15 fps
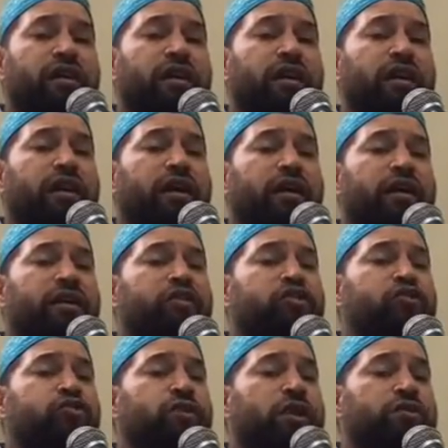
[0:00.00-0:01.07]

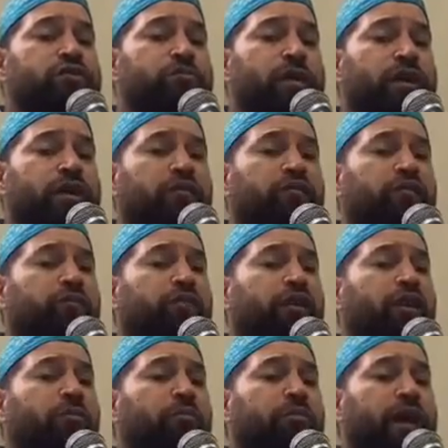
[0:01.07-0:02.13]
is transmitted from the
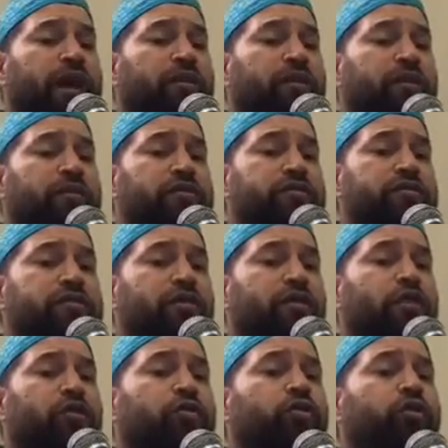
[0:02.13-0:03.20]
companions
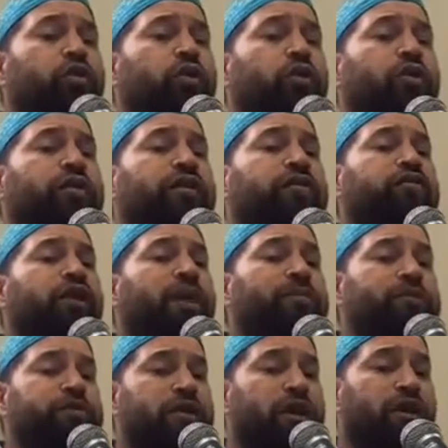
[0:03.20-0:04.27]
nor the top
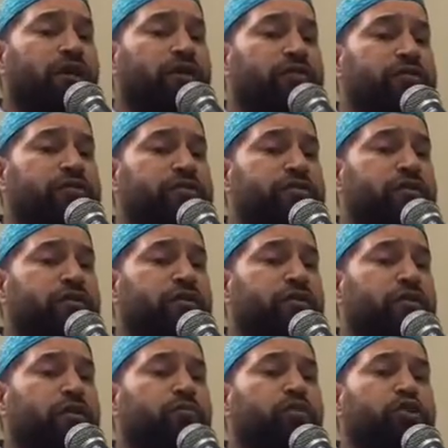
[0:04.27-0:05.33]
scholars,
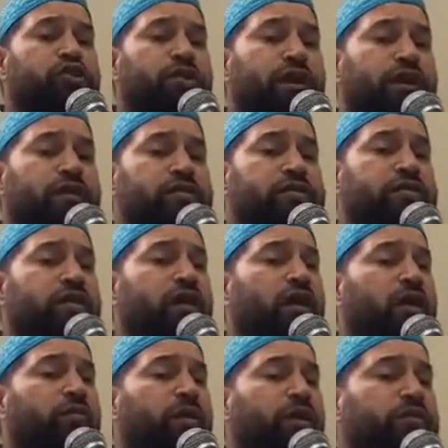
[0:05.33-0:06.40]
the mujtahids,
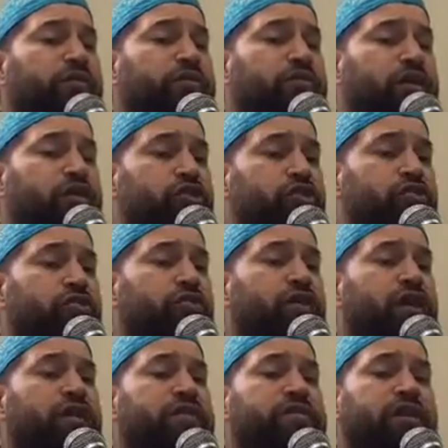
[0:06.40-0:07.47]
about this issue,
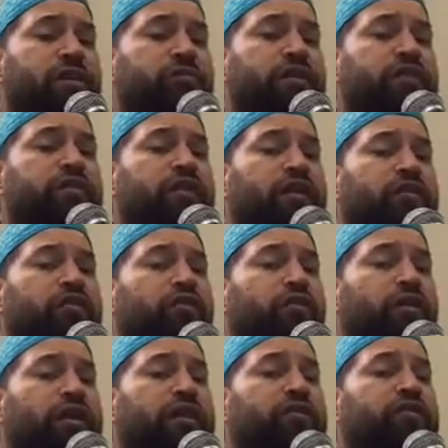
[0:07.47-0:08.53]
except that they
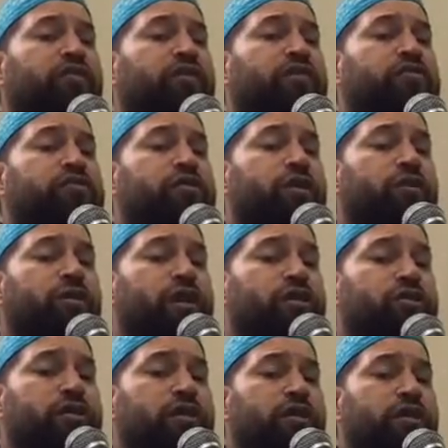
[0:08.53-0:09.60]
took into
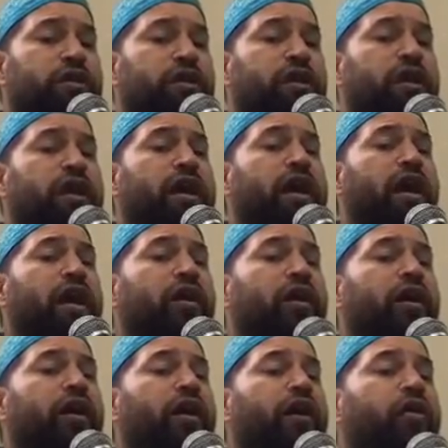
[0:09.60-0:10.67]
consideration
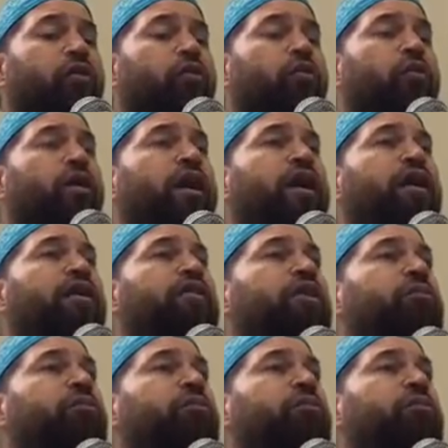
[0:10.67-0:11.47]
where their